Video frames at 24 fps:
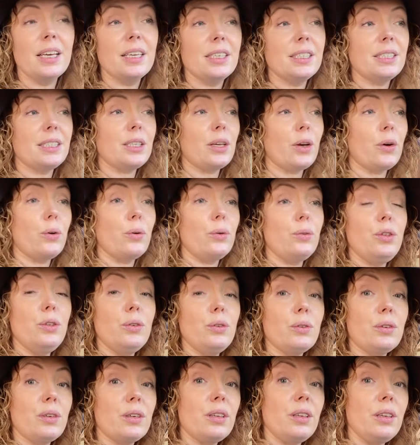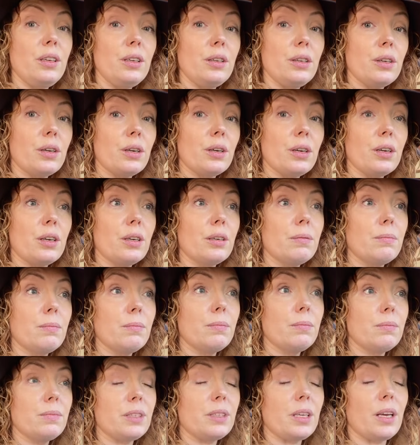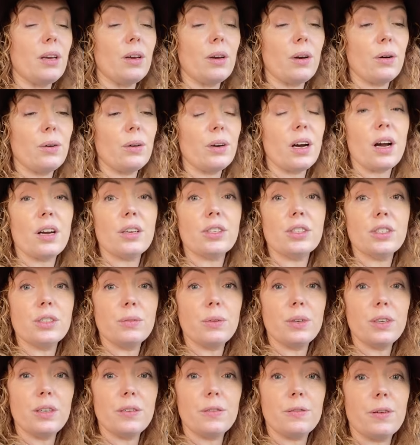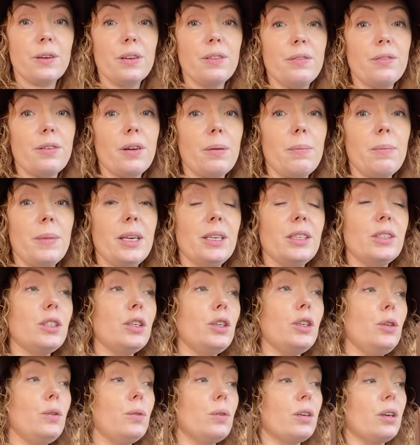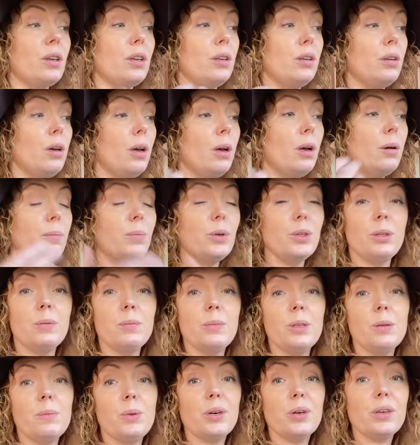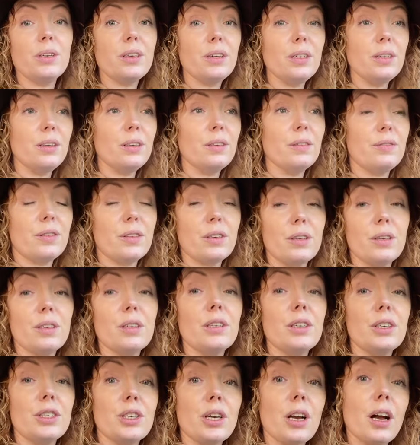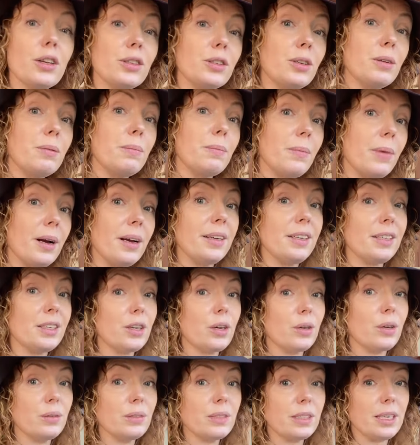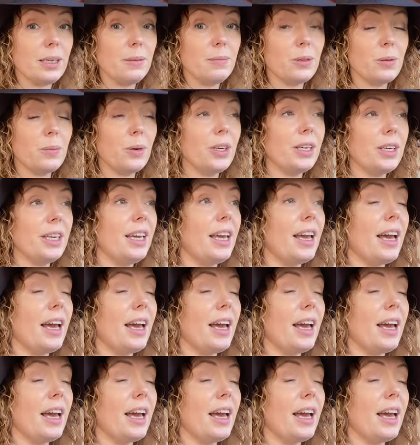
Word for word: so you can either say oh gosh you only had 45 minutes you can put them in the buggy if they're a child who might go sleep in the buggy